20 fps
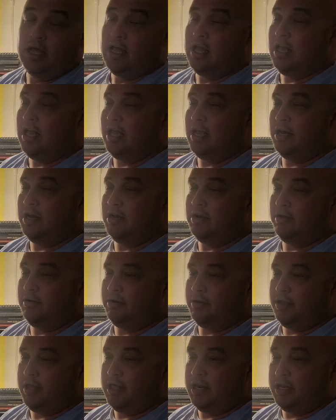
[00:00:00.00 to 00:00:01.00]

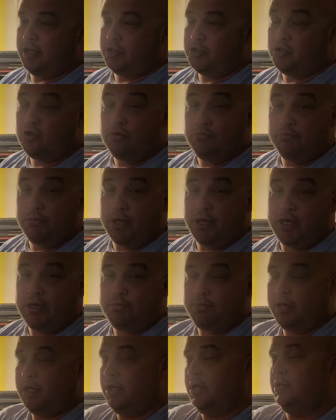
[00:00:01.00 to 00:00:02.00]
and getting too many
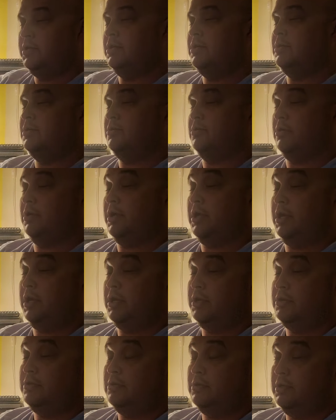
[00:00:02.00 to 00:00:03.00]
pages or
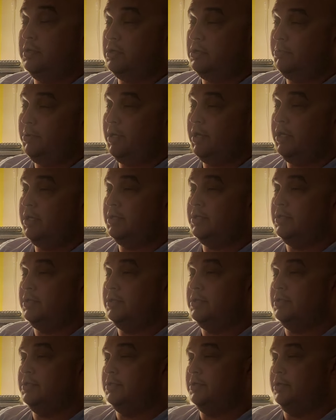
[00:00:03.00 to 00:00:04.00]
getting too little
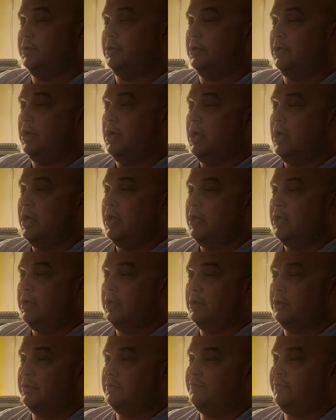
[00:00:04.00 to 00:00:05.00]
pages, or
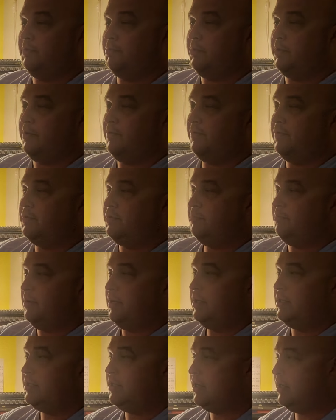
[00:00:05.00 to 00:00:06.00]
flipping over too
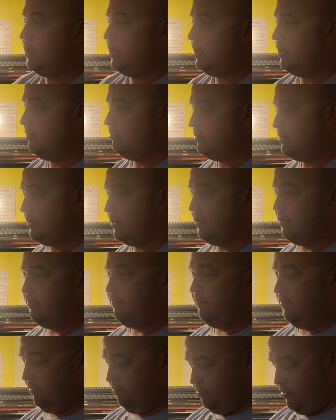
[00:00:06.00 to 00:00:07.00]
many times, and then you
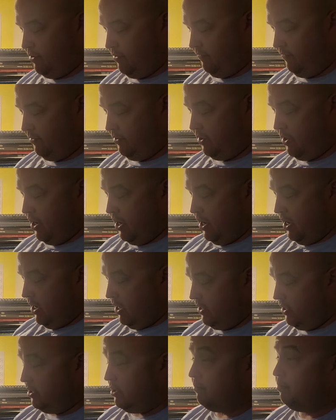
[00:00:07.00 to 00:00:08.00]
flip over
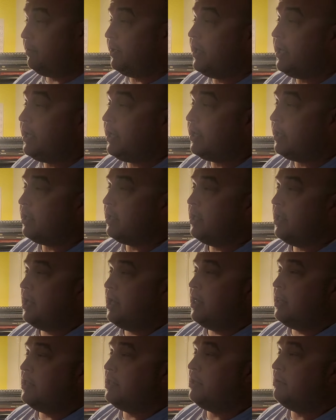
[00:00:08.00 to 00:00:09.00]
and then you're
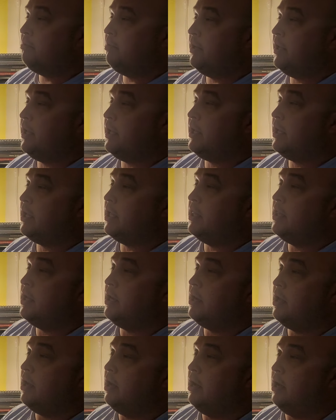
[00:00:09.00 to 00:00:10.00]
playing and
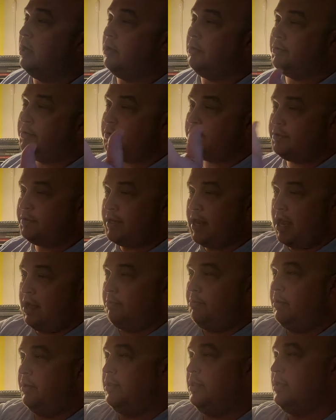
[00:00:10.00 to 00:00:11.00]
then oh
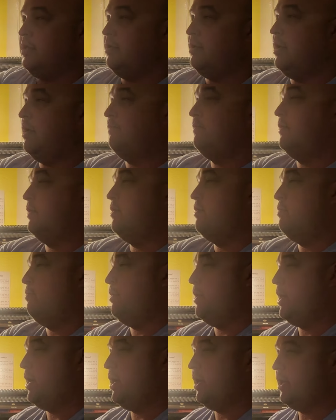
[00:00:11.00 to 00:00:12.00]
snap, and then you have to go
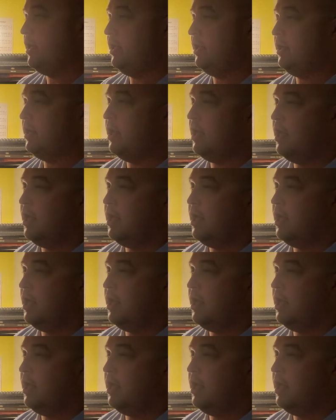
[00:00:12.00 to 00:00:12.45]
back. And